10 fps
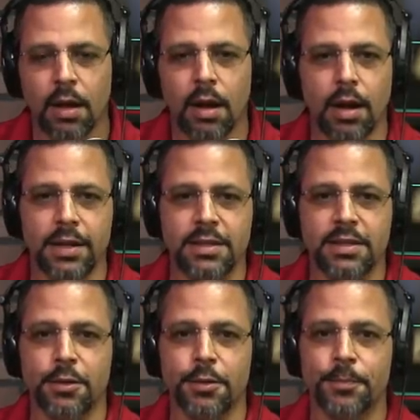All right,
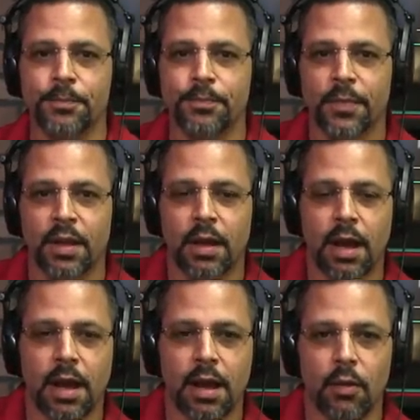so
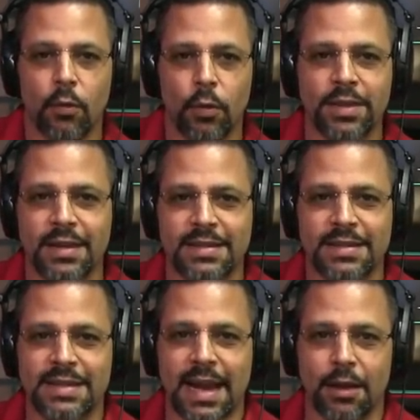with
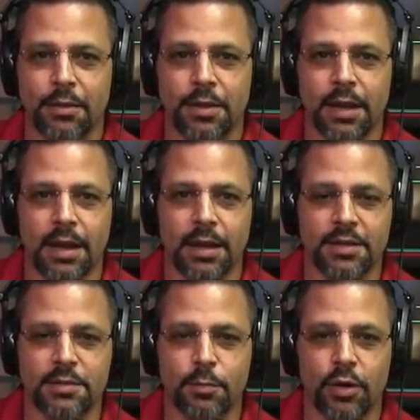us now
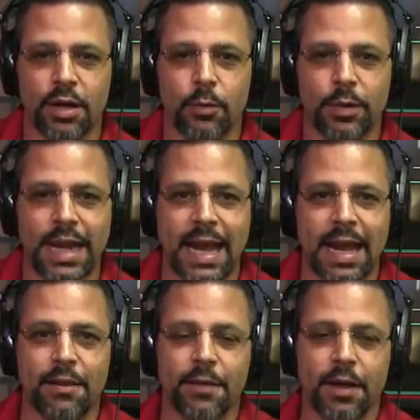this morning, we
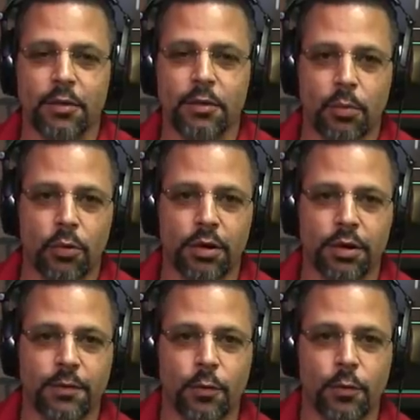have the
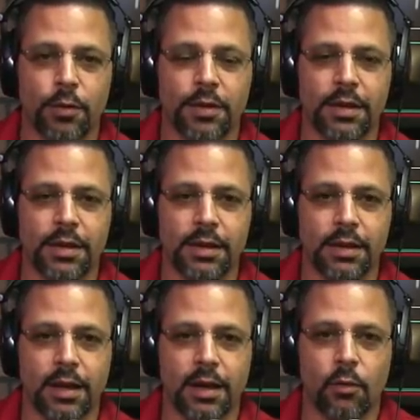reporter for
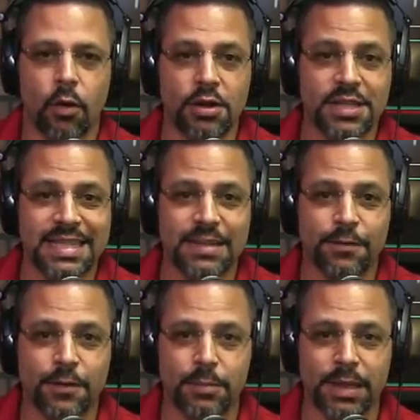the Washington
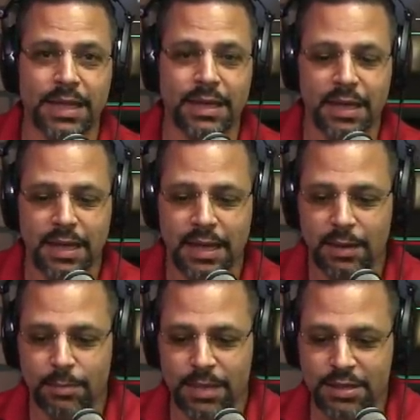Free Beacon,
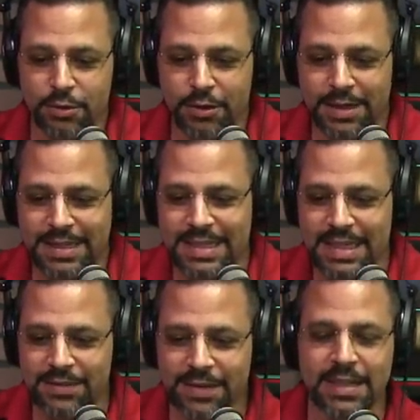Mr.
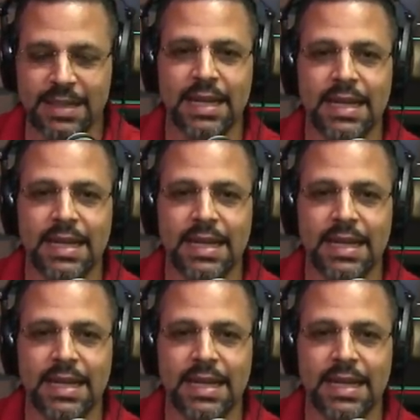Stephen